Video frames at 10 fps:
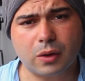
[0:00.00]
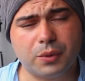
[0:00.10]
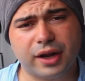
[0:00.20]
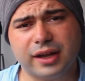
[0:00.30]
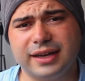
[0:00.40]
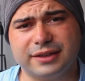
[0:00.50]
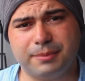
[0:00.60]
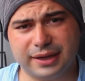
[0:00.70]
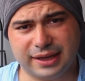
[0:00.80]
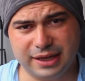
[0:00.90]
When I connect
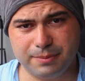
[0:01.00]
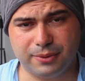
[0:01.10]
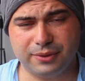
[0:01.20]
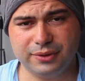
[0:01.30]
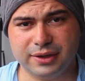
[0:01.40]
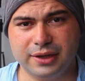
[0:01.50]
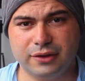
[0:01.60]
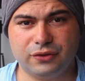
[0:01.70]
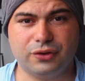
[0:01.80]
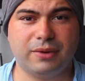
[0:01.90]
my keyboard
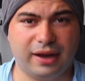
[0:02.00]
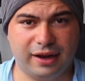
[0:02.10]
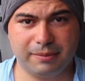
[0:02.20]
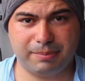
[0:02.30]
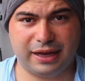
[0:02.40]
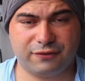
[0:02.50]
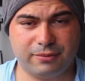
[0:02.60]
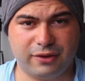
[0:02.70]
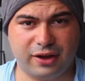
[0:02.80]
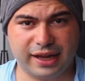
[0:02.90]
to my iPad,
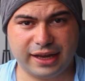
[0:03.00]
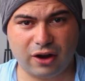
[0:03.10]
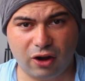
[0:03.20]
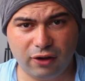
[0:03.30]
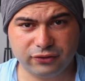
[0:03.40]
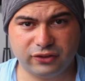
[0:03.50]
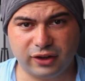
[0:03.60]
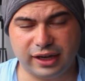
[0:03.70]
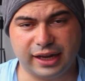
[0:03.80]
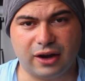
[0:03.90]
from turning it off to
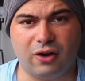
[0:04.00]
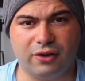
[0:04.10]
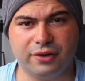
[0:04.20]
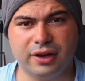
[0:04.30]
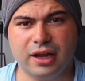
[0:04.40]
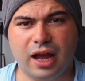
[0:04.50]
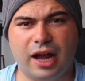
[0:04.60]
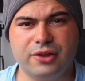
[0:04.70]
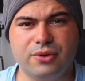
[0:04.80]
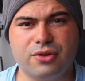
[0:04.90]
turning it on,
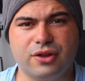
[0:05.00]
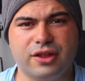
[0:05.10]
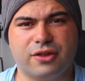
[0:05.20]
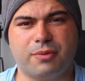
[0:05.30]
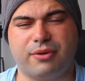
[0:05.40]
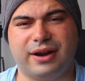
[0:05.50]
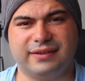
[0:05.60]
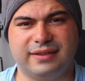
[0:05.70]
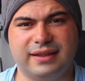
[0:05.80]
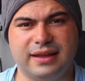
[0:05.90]
I usually just
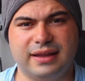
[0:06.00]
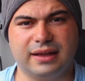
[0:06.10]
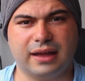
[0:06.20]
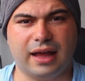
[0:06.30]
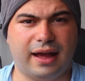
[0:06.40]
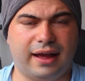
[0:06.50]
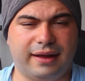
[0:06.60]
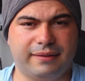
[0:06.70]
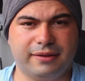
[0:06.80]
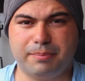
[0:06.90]
press the
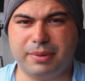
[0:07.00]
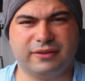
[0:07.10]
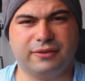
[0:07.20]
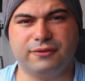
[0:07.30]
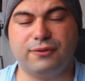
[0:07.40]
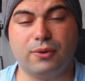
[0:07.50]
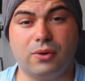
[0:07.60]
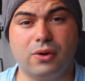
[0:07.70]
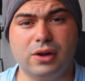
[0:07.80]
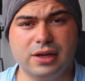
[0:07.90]
button
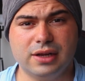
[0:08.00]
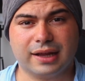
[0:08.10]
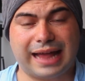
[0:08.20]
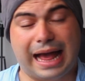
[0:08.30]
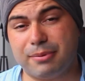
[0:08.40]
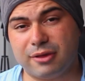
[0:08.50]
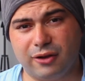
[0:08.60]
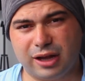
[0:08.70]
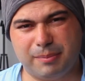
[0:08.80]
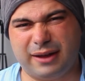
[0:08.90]
for caps
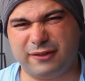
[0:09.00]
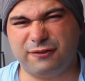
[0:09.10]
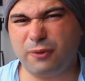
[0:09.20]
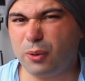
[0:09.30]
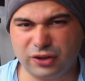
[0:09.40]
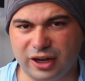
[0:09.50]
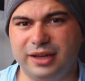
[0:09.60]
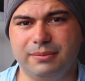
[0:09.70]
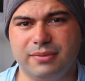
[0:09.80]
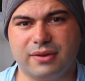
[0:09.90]
lock about 4
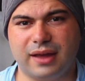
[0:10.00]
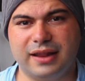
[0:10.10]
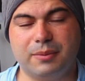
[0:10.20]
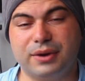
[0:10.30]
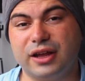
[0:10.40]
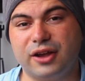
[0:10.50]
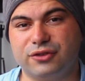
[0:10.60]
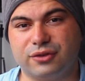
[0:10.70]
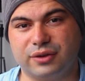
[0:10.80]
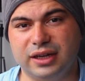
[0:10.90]
times, and then when it
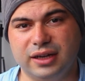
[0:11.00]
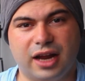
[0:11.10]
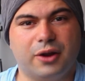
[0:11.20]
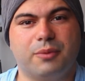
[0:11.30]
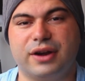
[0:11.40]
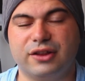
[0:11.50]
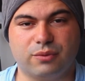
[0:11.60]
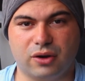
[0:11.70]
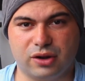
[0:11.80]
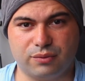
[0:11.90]
goes green, and I'm ready to
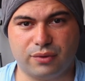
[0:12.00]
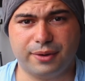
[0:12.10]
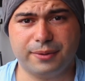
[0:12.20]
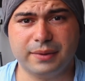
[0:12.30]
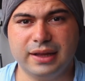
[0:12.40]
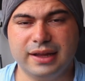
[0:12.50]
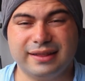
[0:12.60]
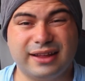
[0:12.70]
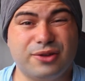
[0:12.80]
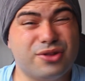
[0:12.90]
rock and roll.
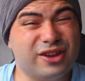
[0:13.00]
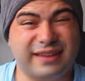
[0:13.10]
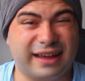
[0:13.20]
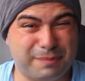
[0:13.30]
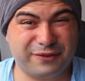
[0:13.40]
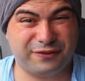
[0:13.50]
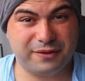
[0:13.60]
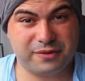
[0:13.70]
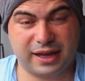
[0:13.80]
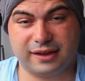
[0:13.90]
That usually takes about
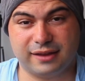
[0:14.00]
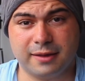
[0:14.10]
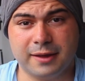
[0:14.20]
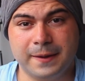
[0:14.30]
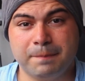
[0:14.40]
5 seconds.